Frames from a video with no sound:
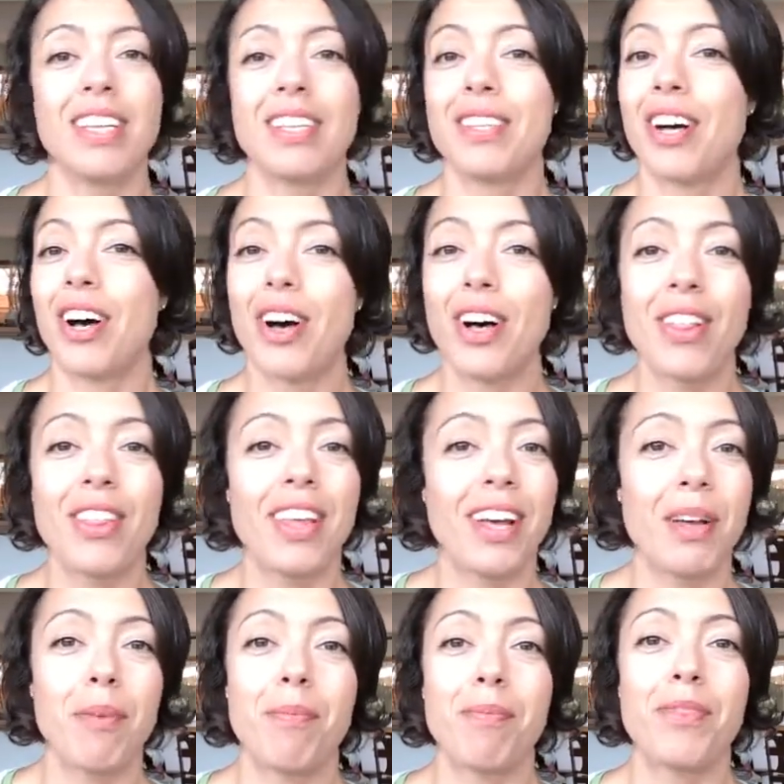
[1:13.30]
all
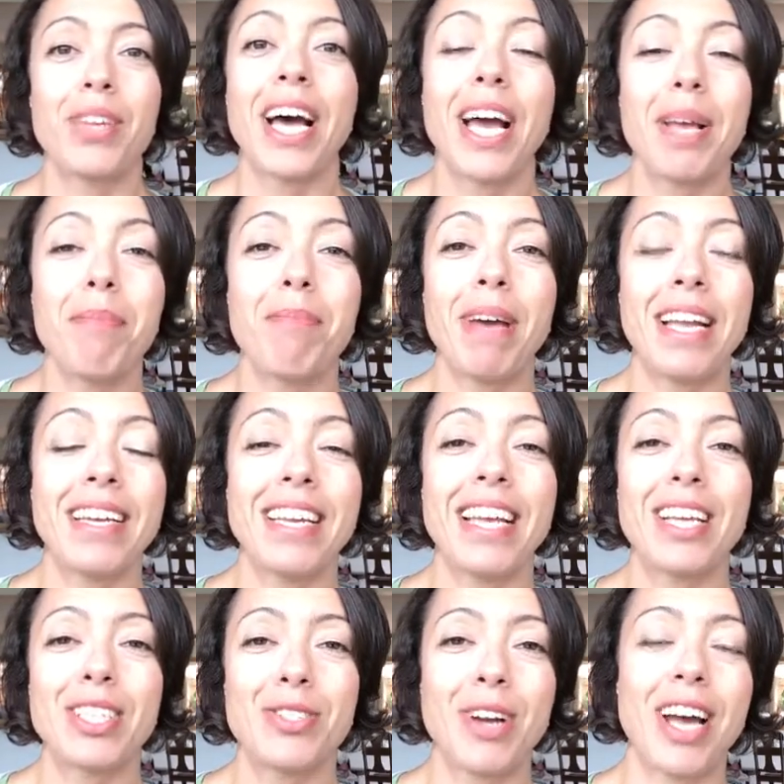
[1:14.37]
the
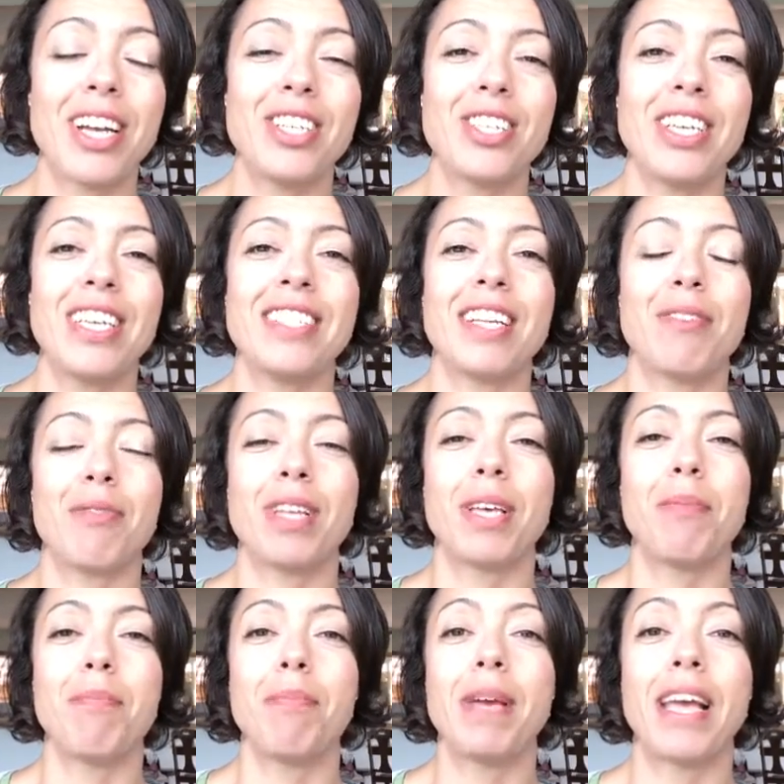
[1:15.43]
time-bending strategies and
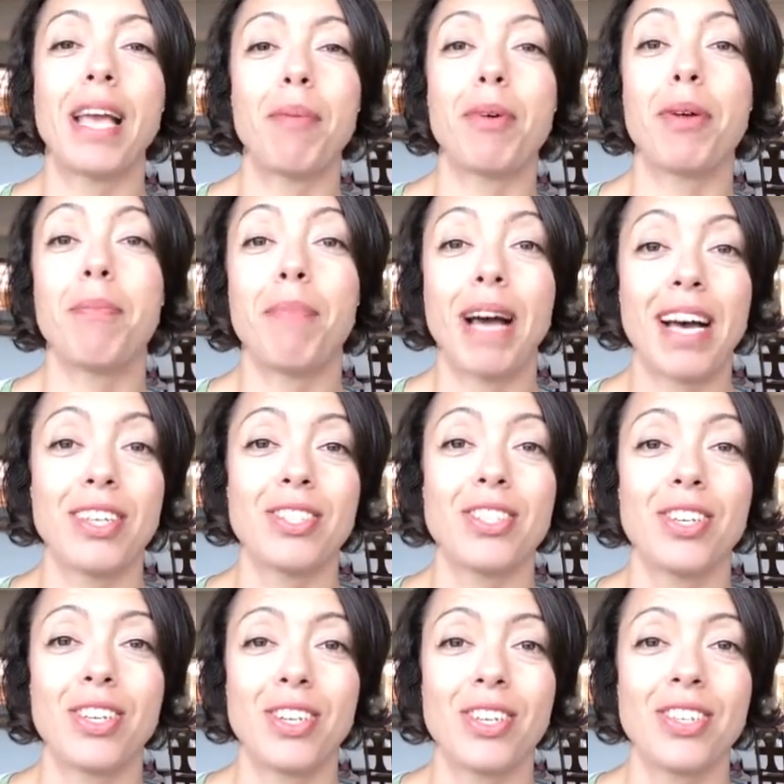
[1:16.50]
really being able to
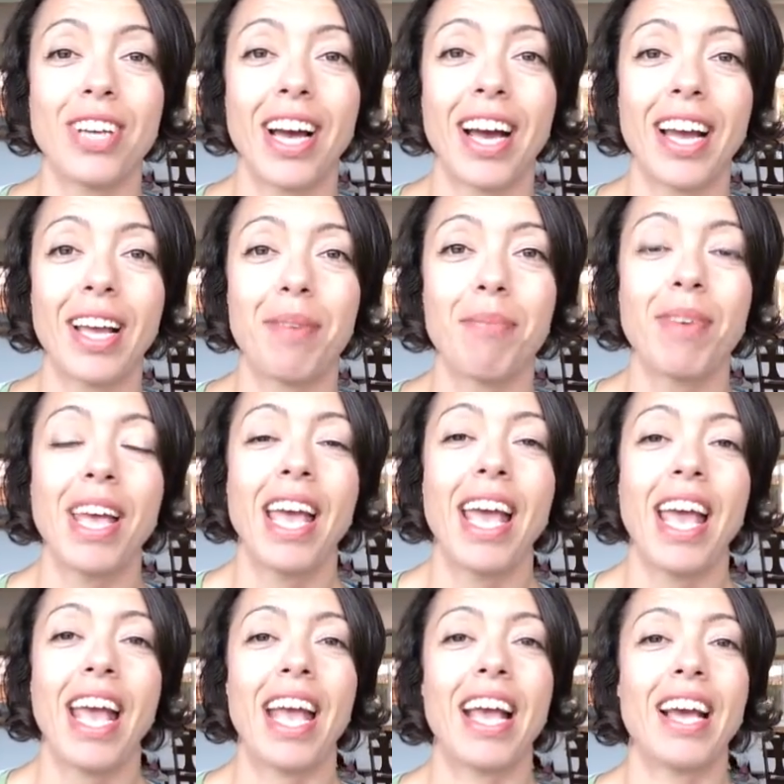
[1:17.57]
master your time,
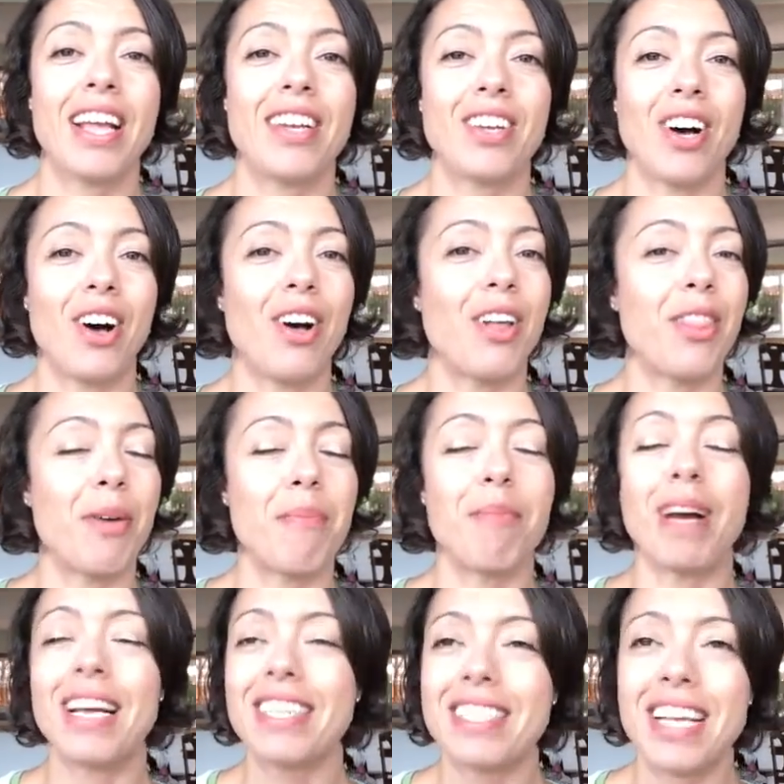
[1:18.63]
and all the
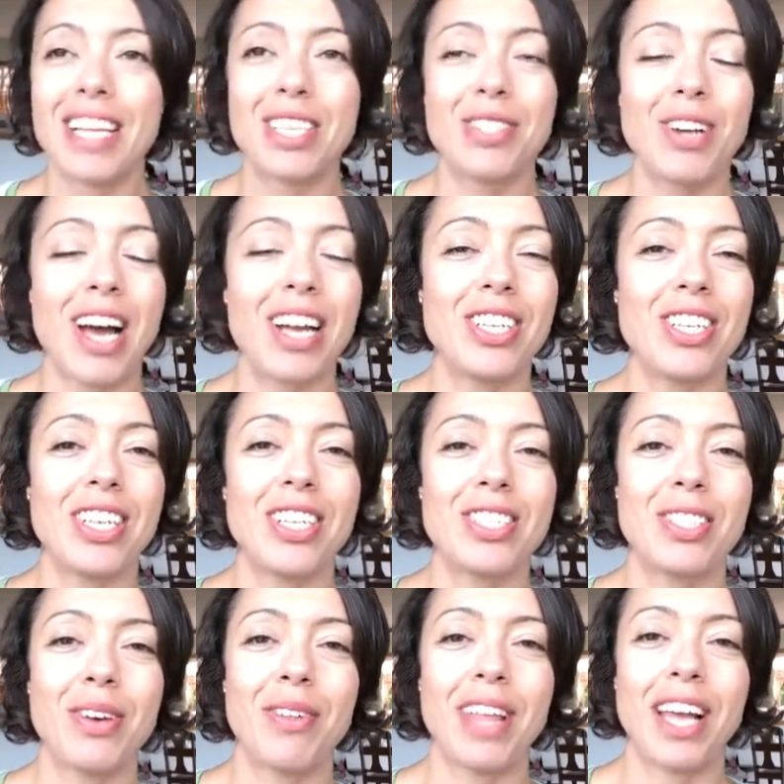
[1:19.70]
mindset strategies
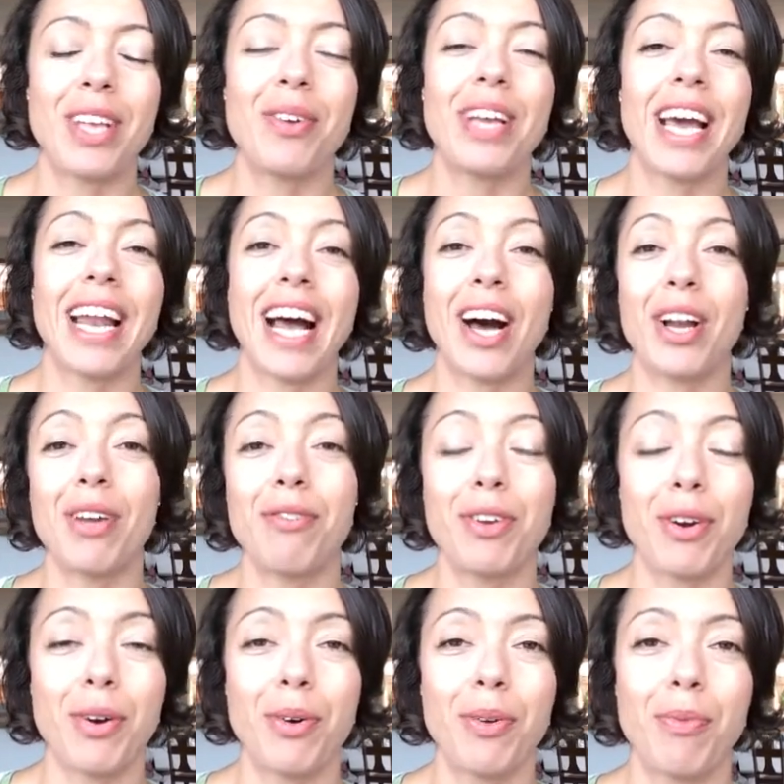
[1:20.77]
so that you get out of
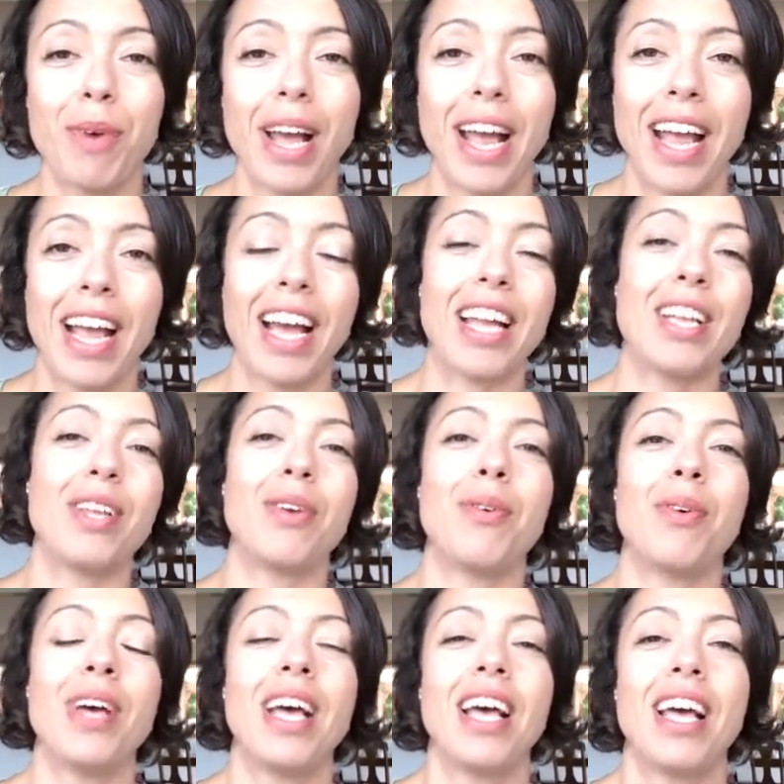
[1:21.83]
your own way
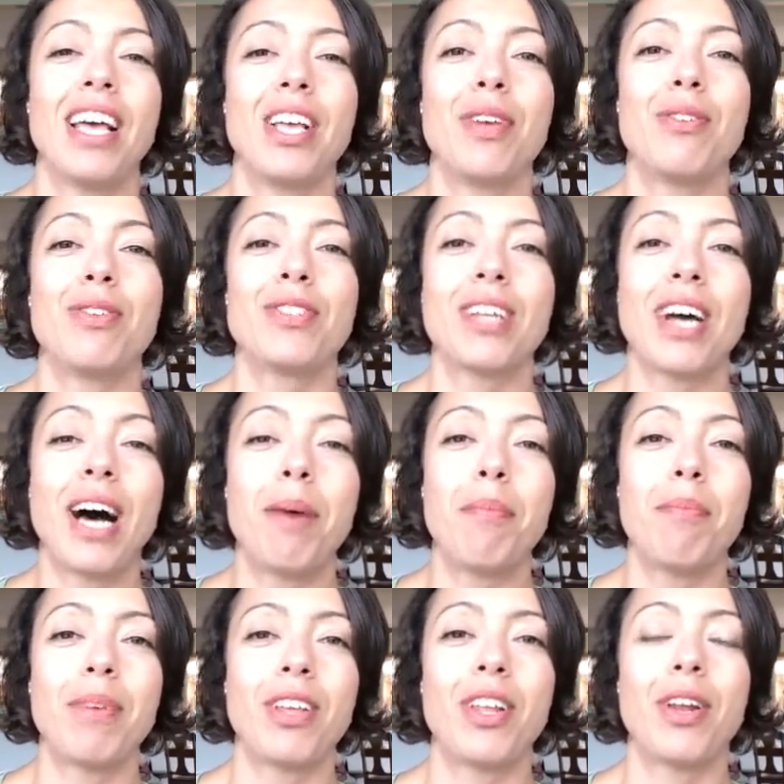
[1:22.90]
and you
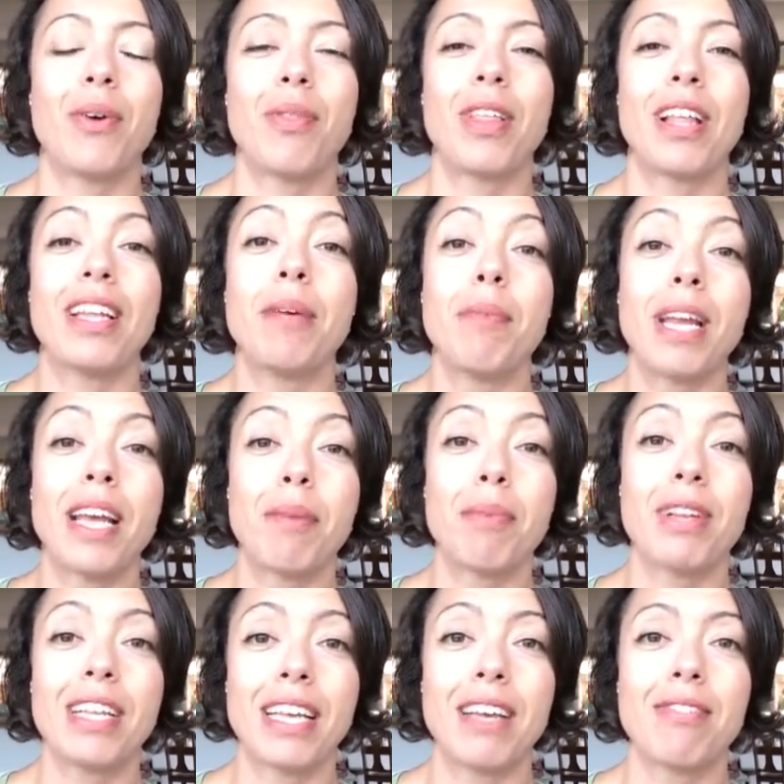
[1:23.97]
stop the limiting
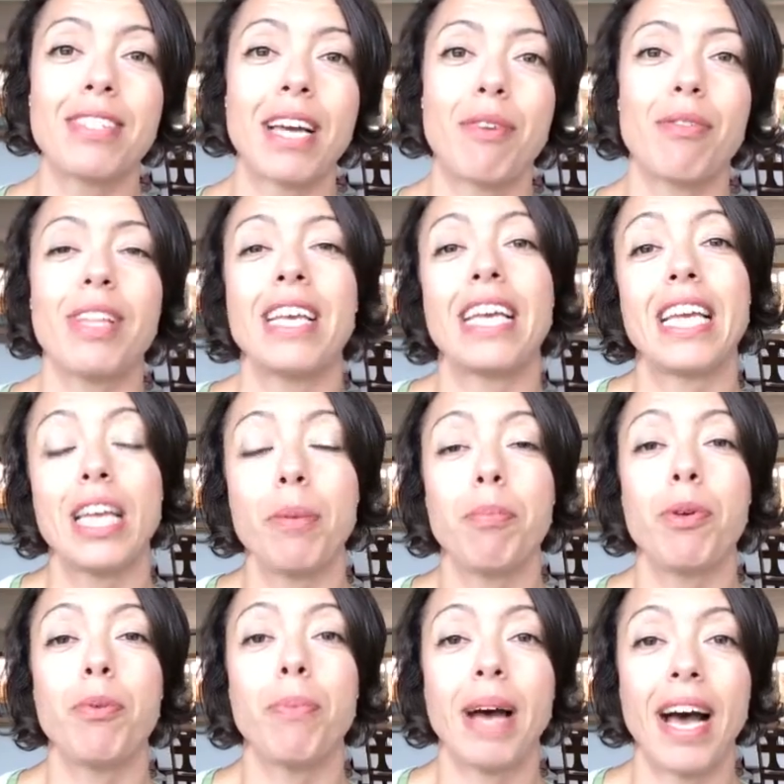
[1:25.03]
beliefs that really keep
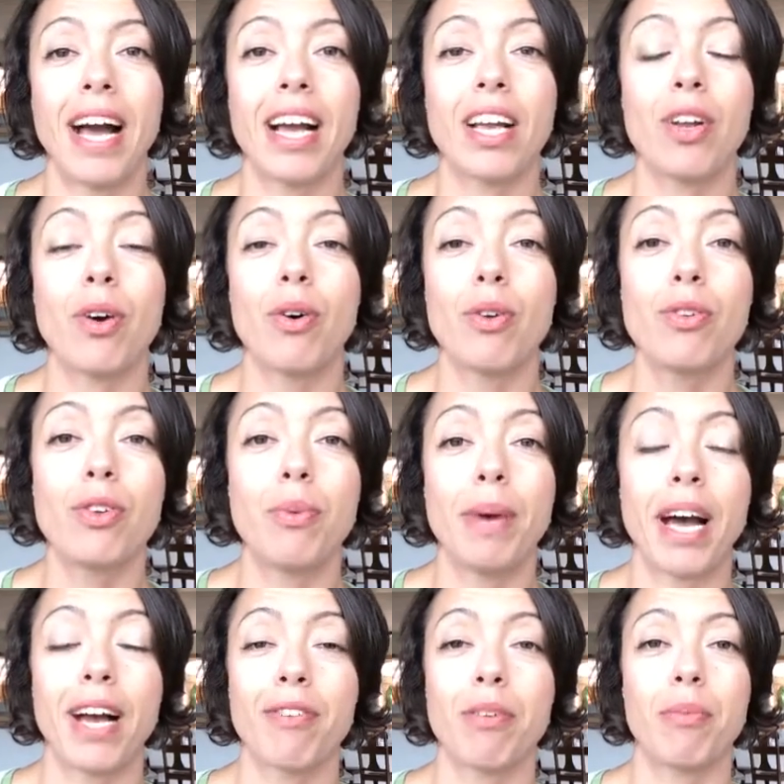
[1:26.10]
you back and hold you
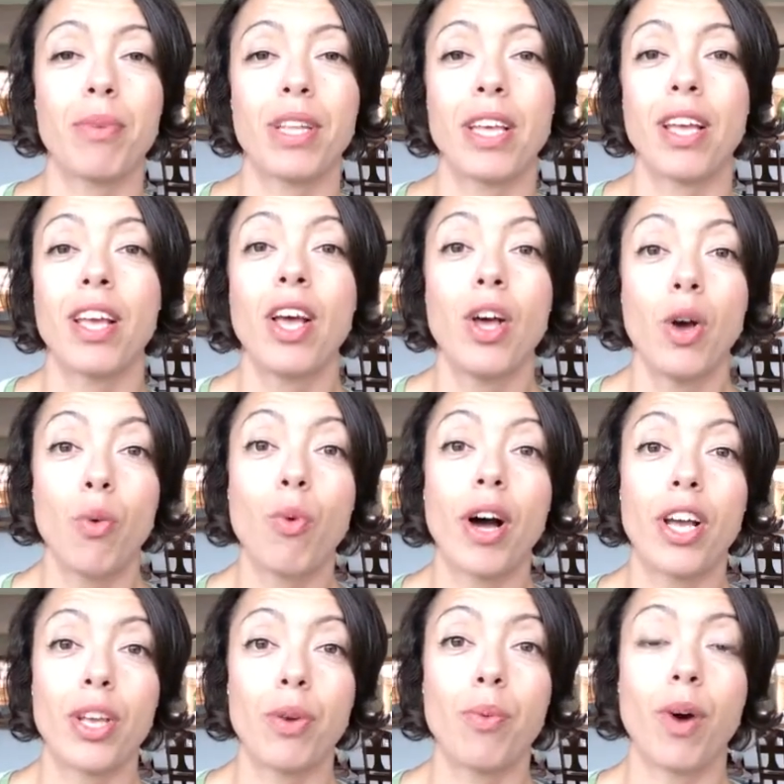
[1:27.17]
back from really
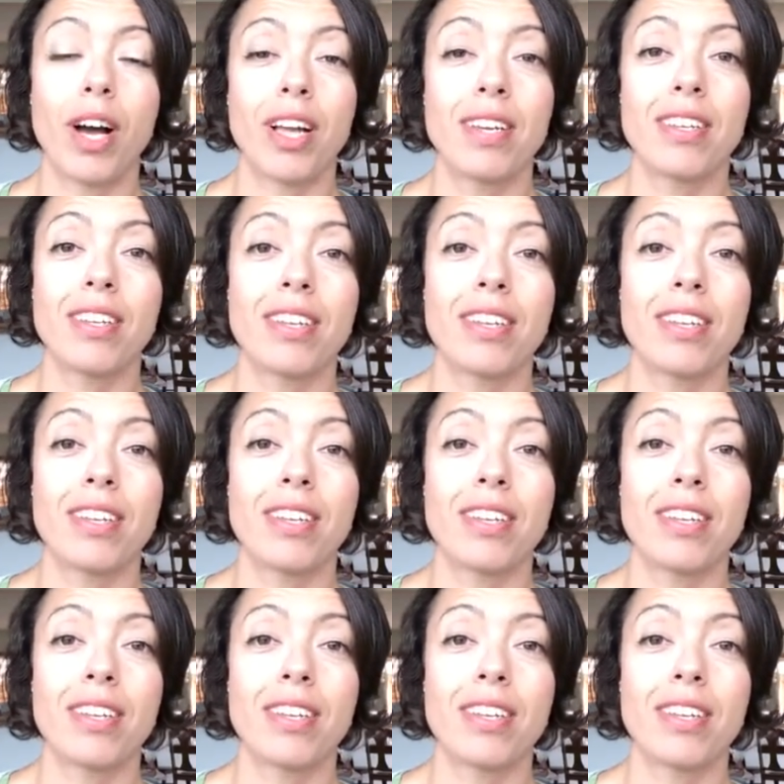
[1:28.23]
what you want,